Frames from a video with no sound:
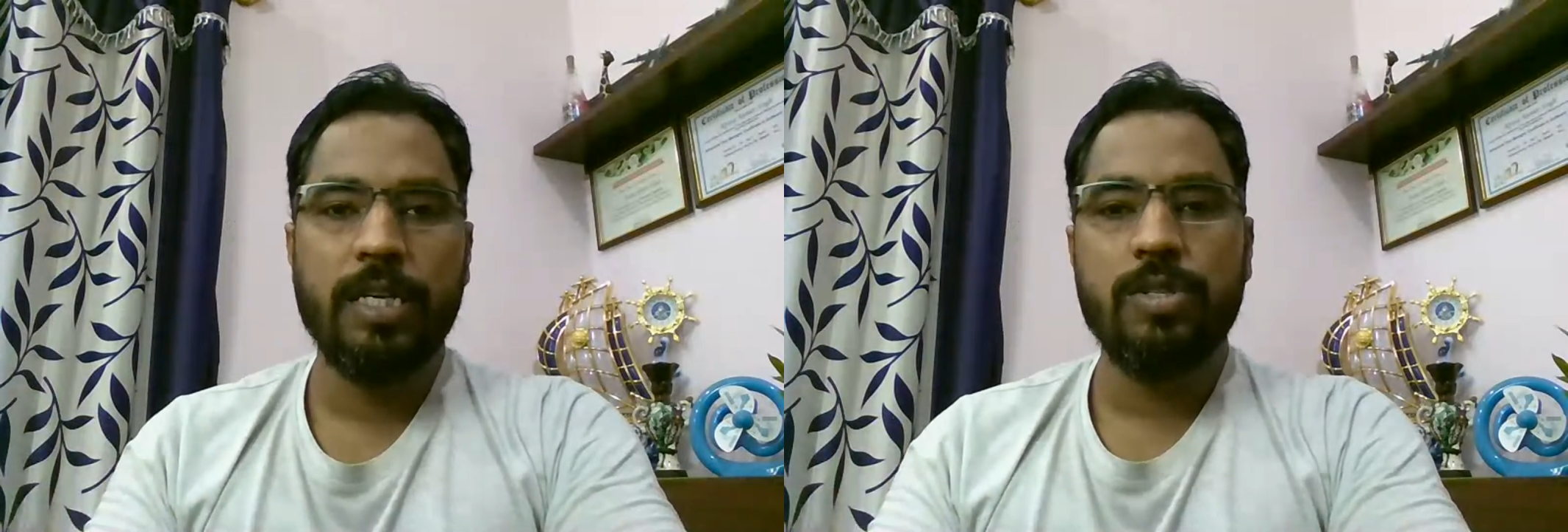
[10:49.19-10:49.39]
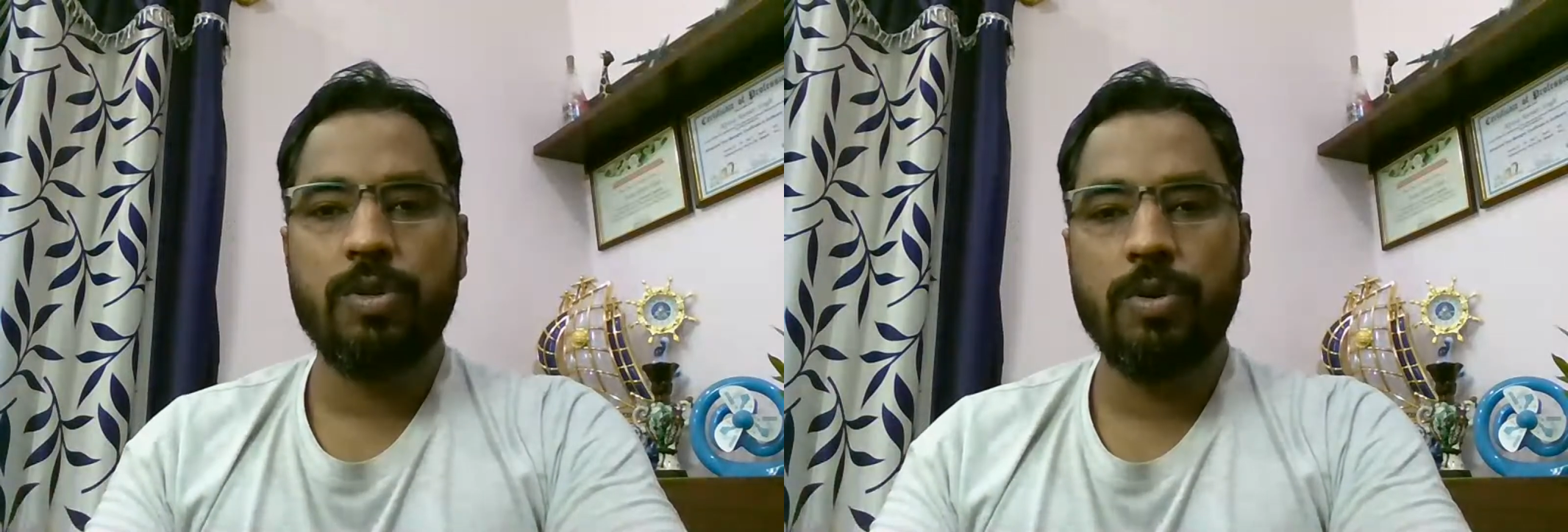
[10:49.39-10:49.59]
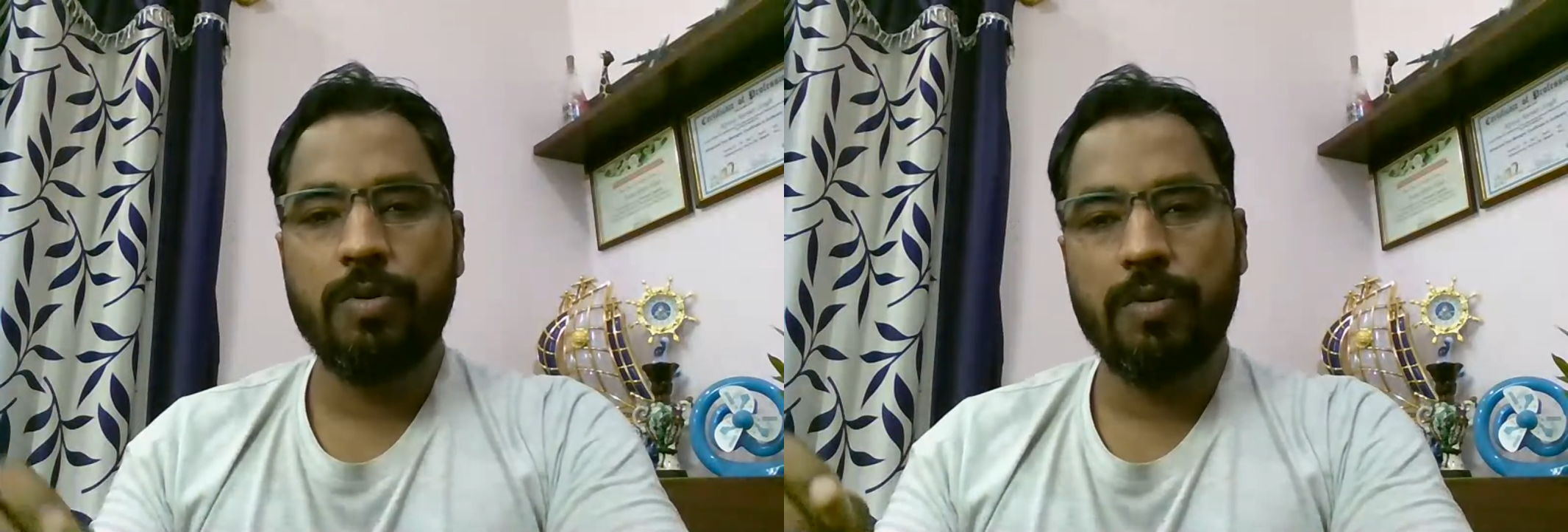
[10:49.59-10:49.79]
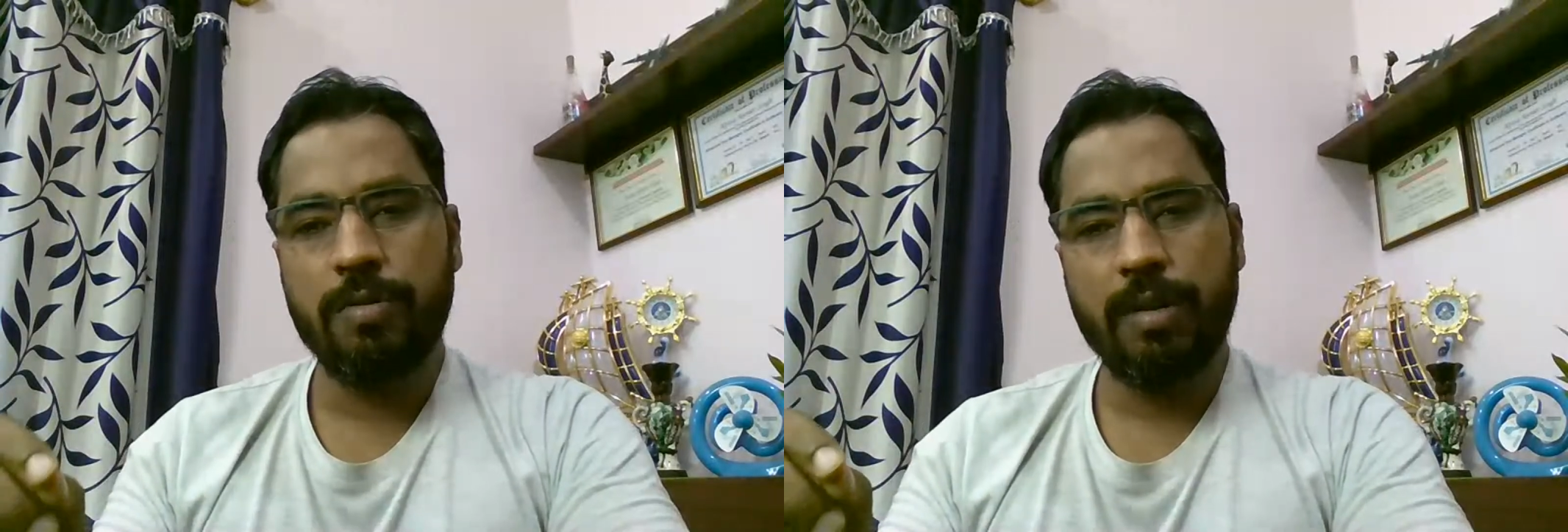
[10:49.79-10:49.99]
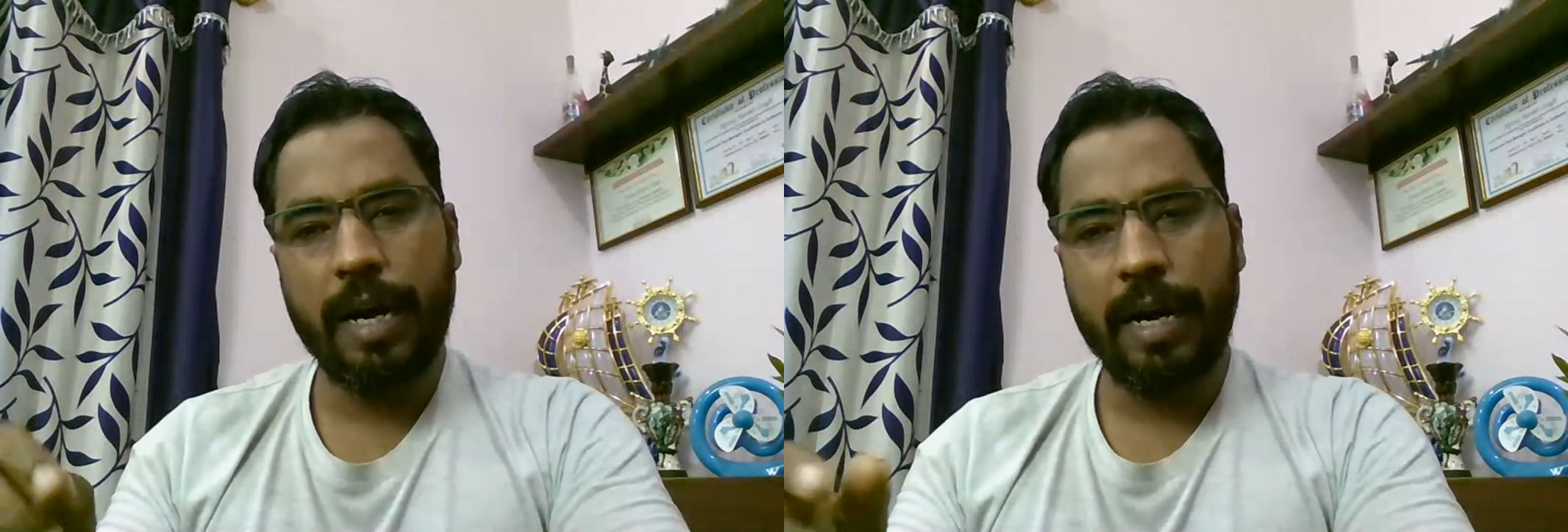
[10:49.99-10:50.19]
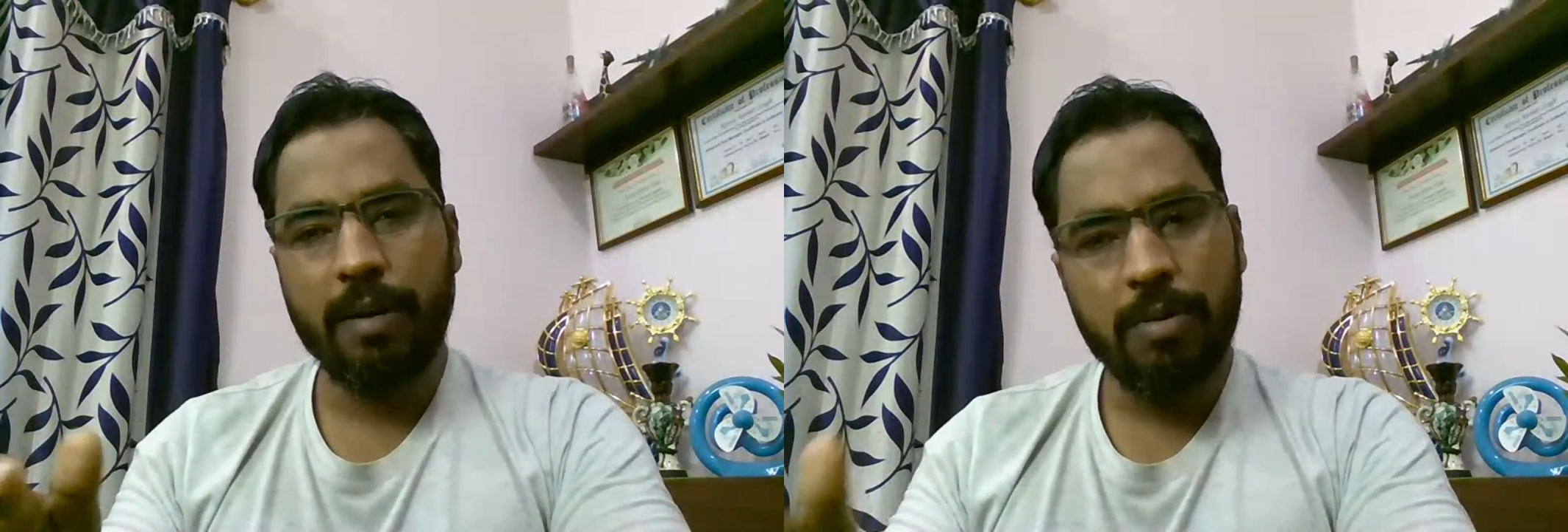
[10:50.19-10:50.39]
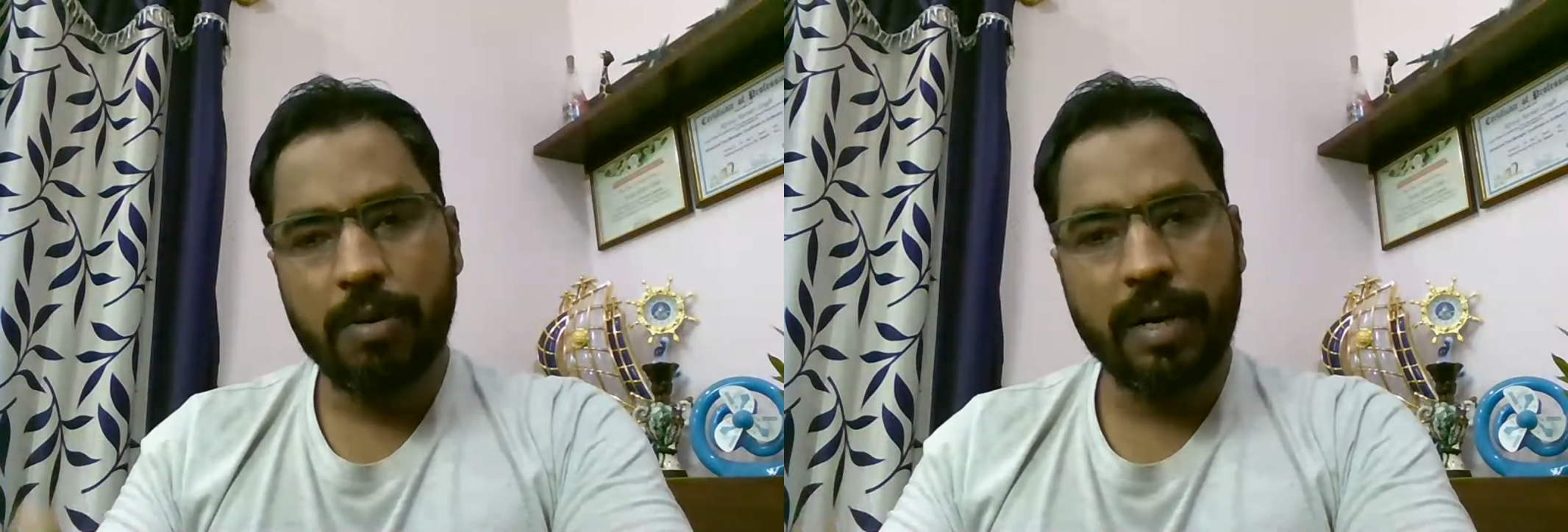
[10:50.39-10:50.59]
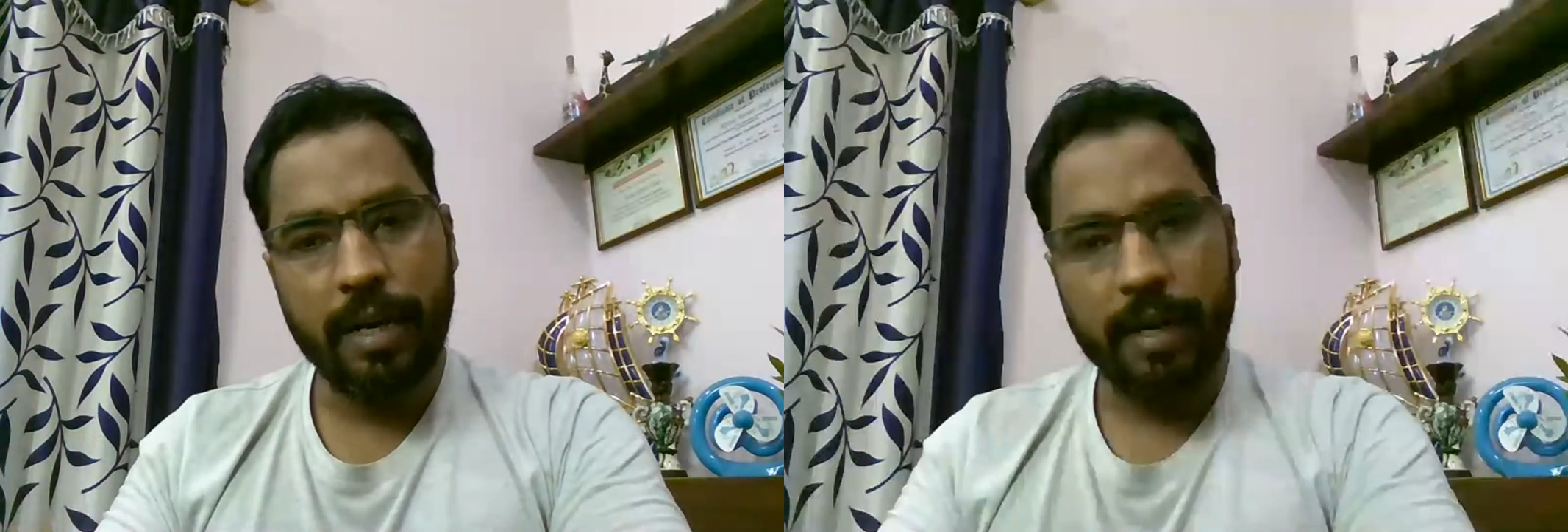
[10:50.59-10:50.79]
So I don't
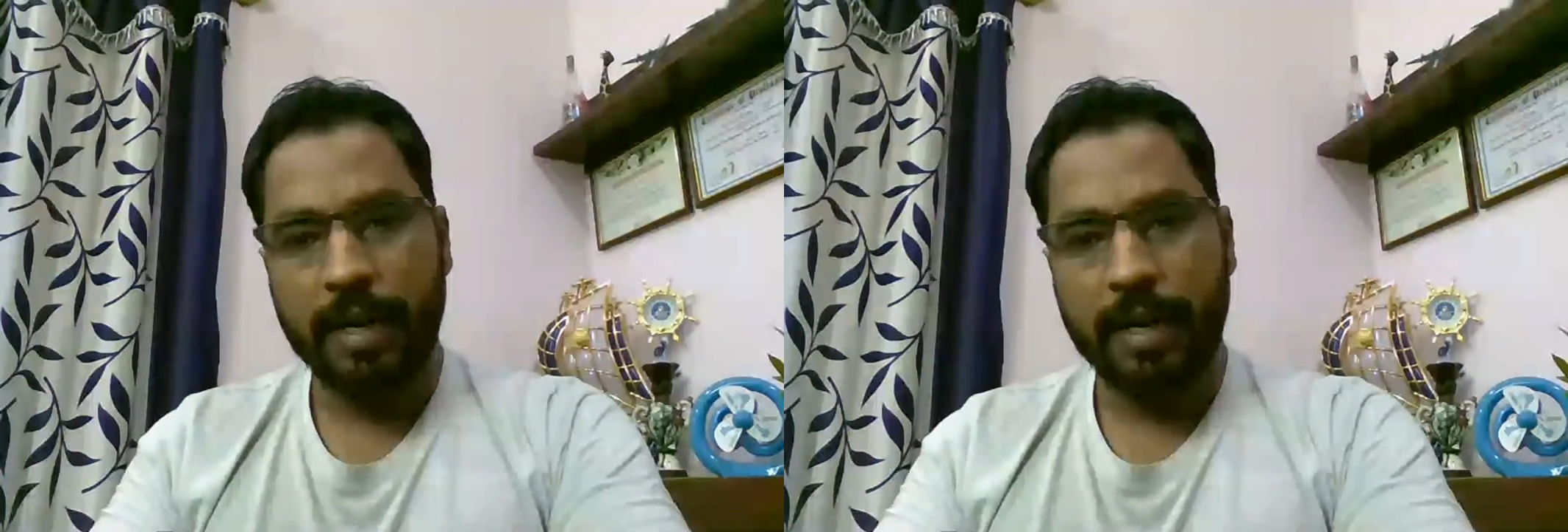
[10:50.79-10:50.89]
know, again,